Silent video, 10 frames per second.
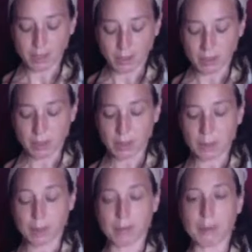are shoulder
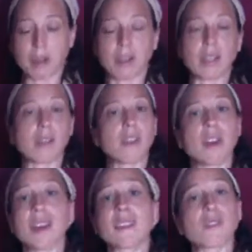width apart, and your
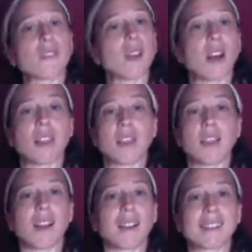thighs are not
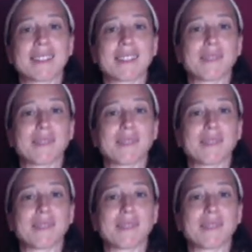locked.